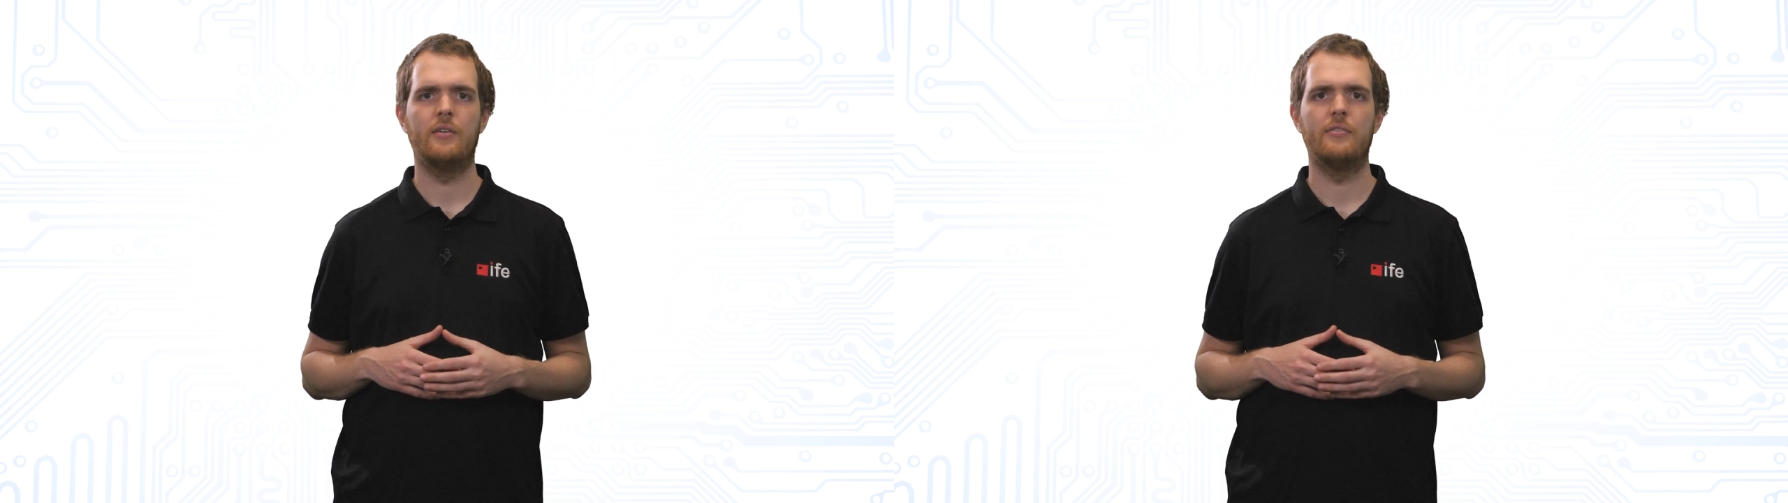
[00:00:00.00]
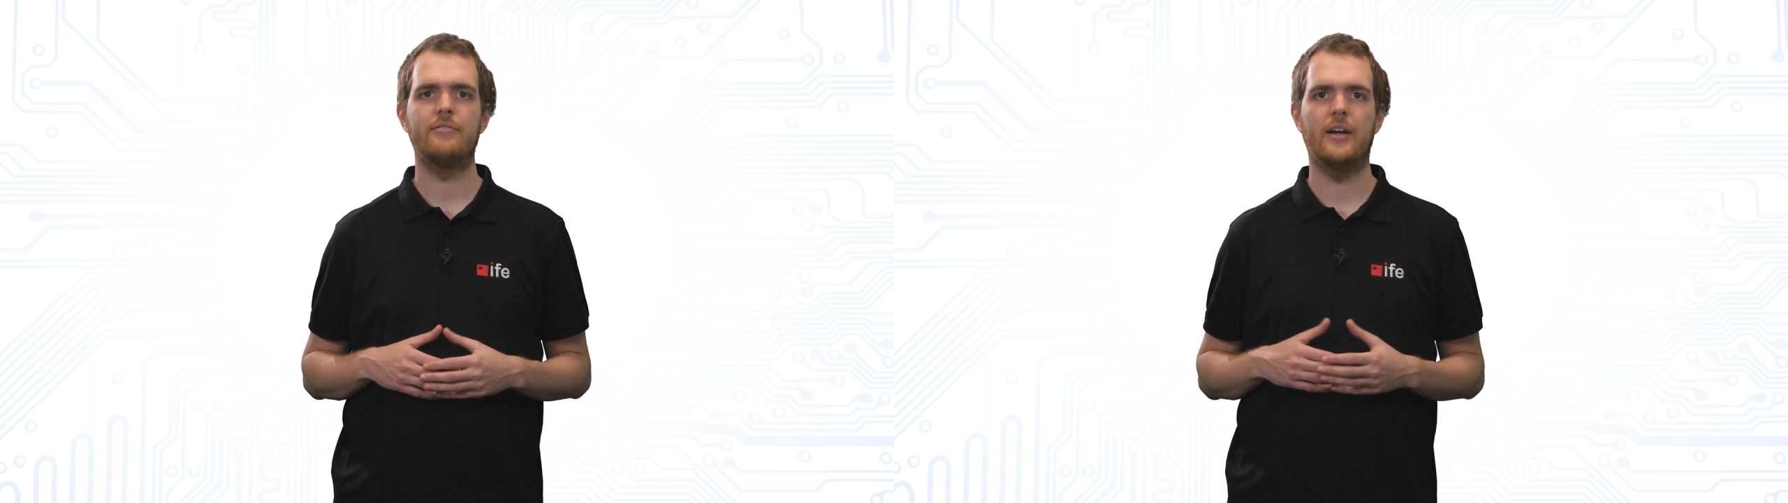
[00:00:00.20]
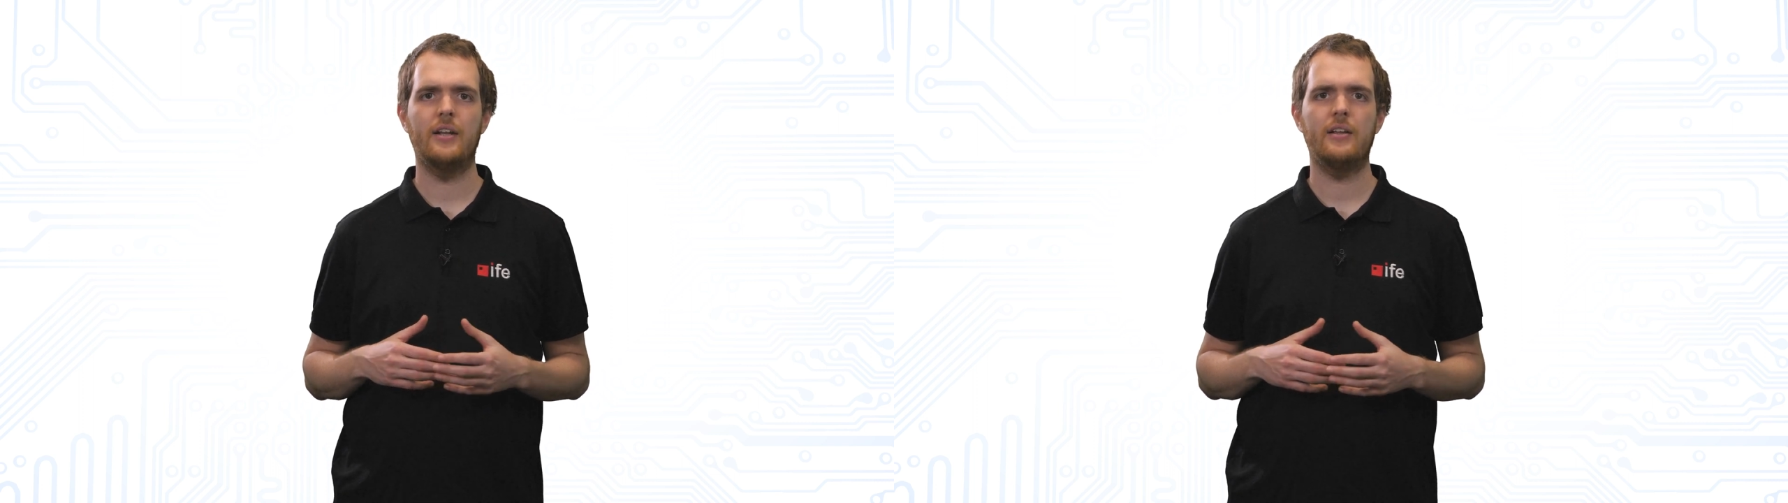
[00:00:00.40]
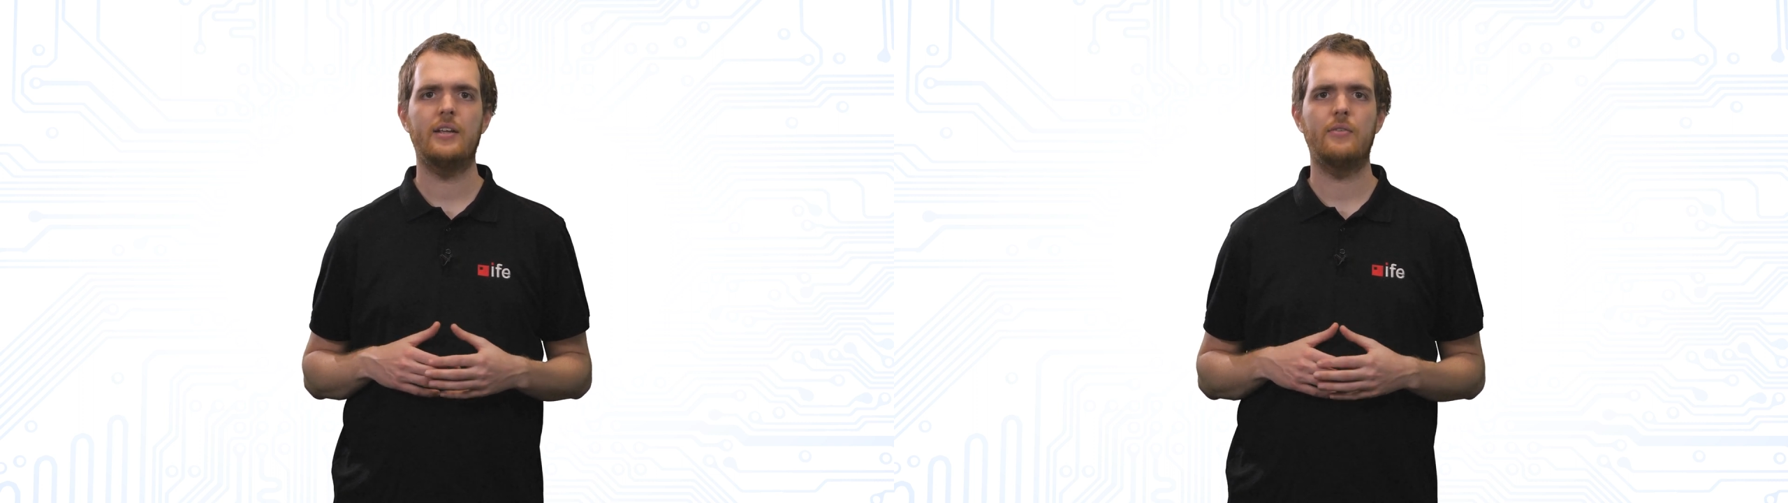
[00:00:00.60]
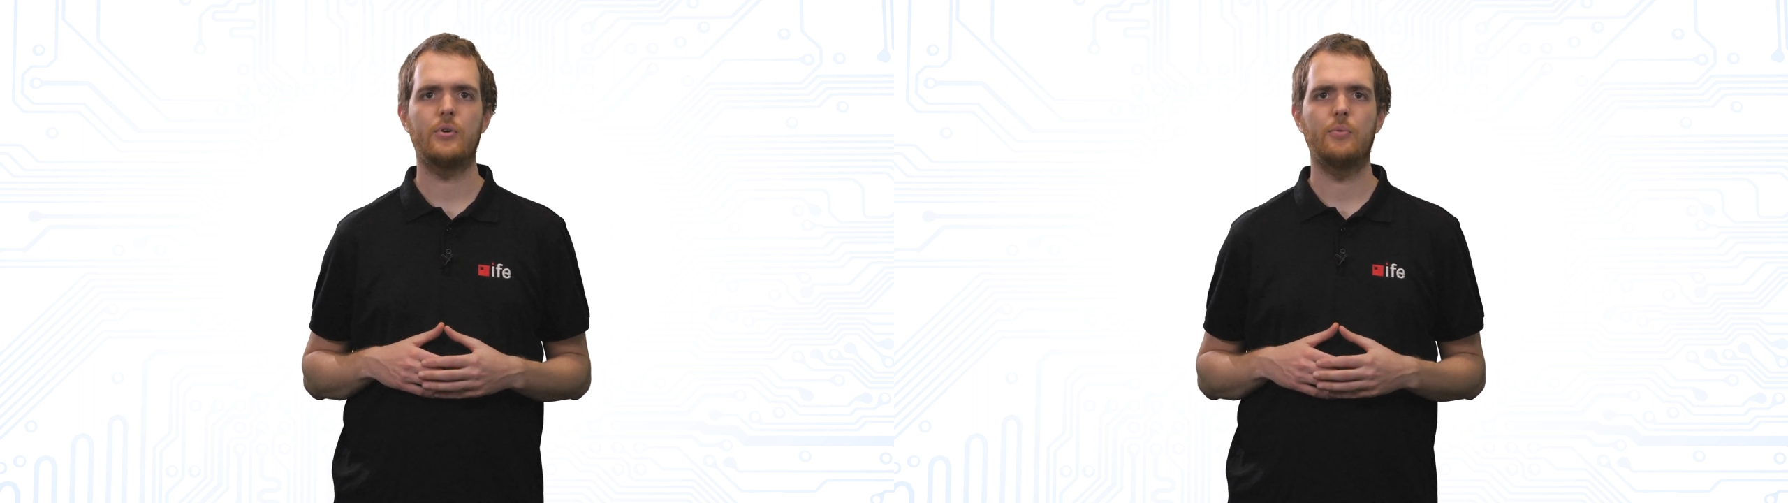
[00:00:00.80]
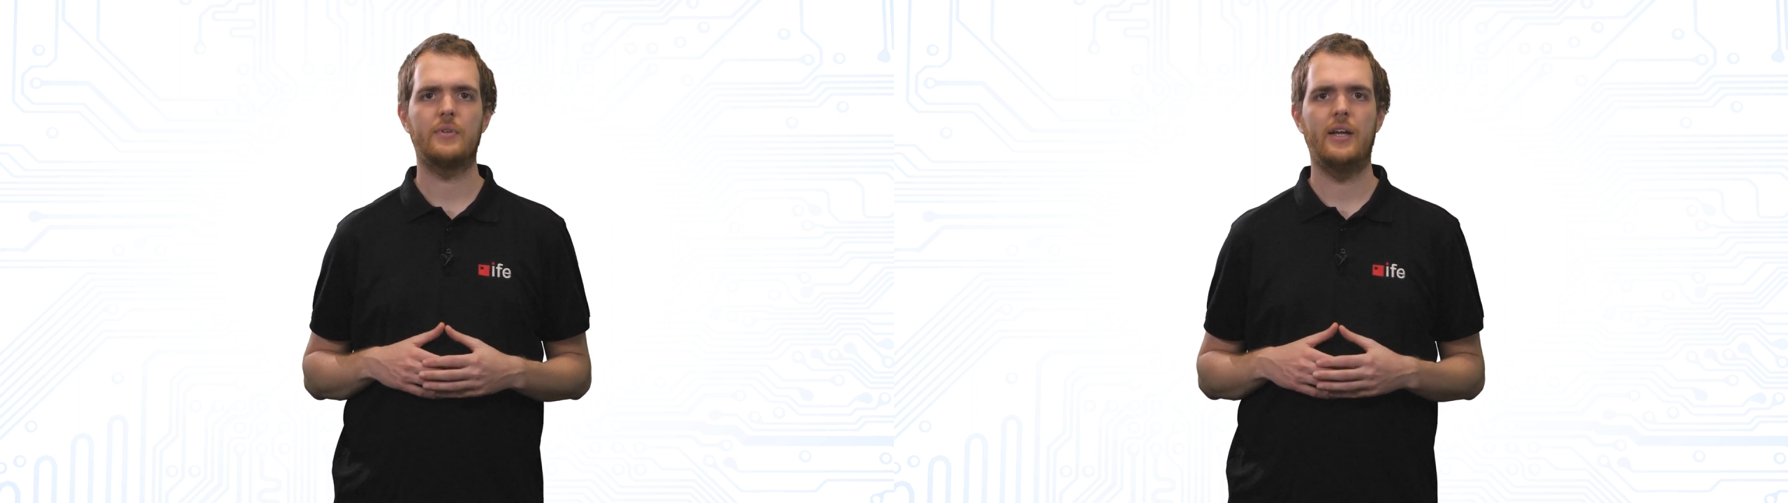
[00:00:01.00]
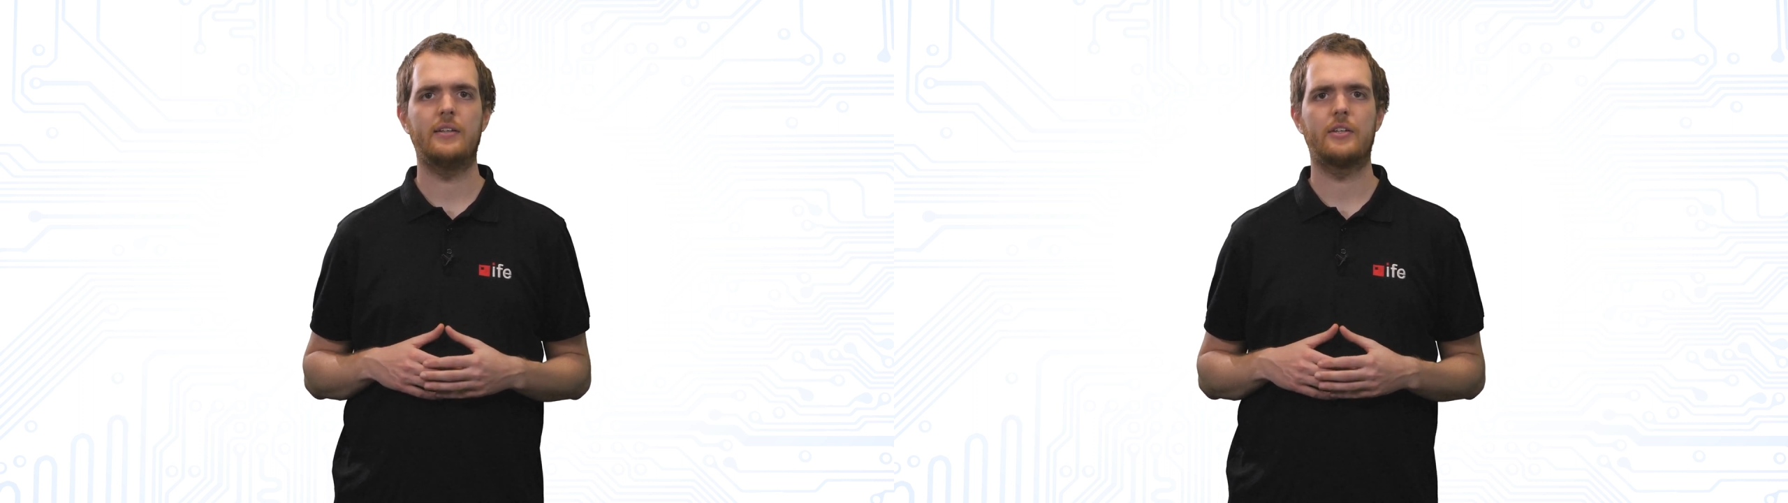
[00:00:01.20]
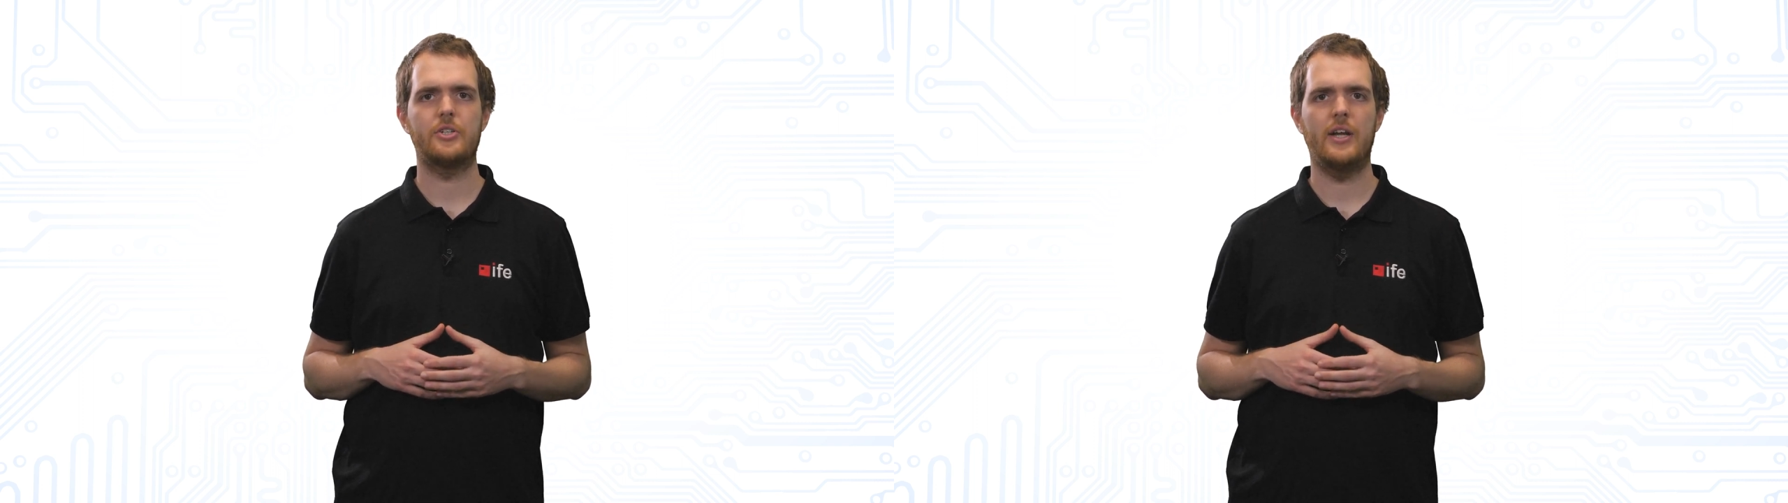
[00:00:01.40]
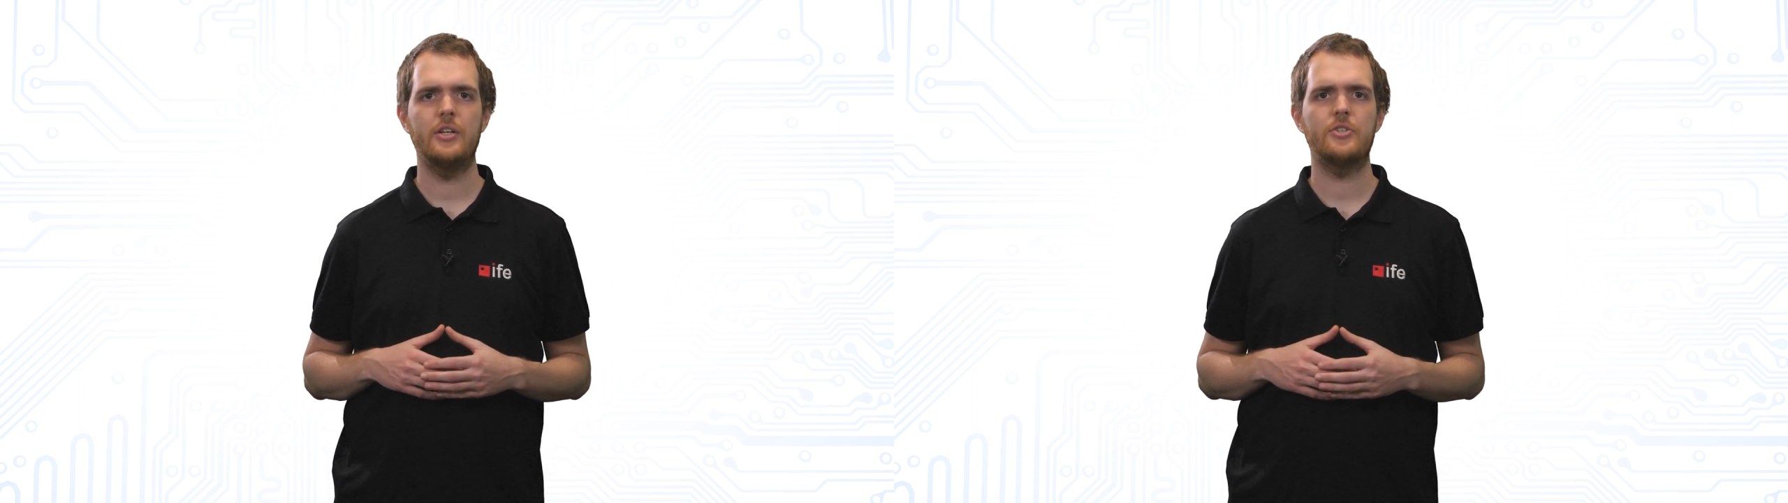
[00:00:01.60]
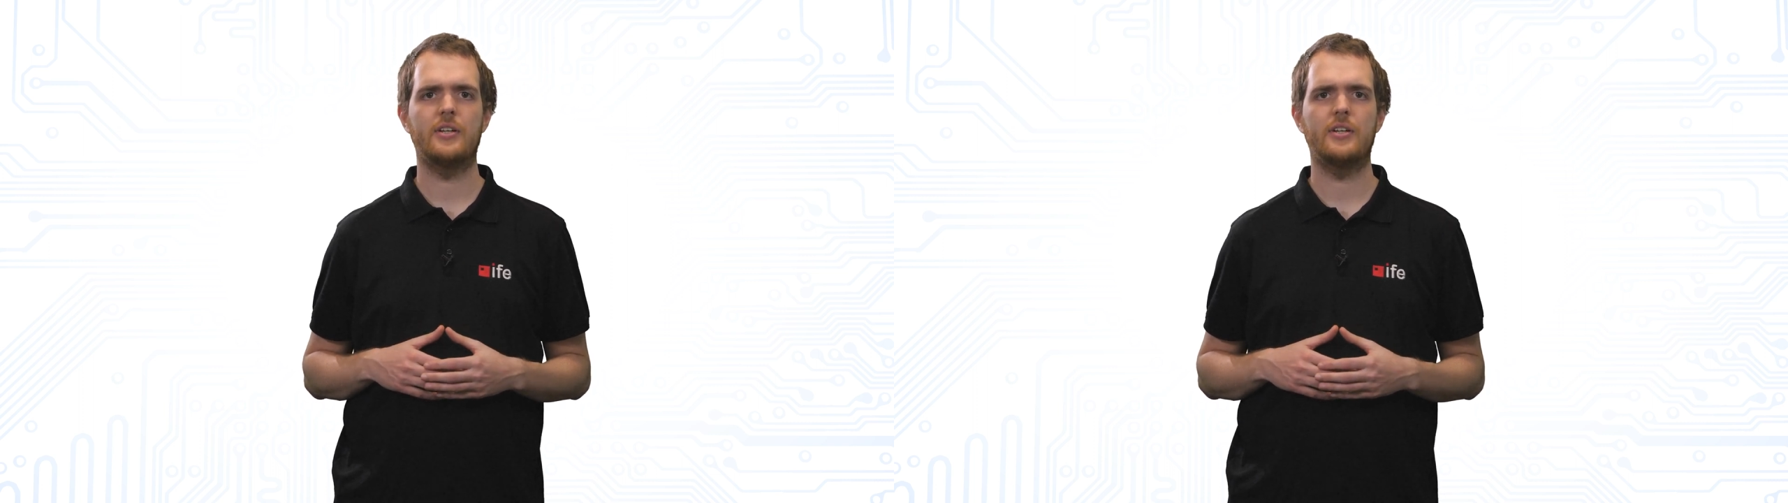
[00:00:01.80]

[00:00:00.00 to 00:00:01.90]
Finally, we obtain the change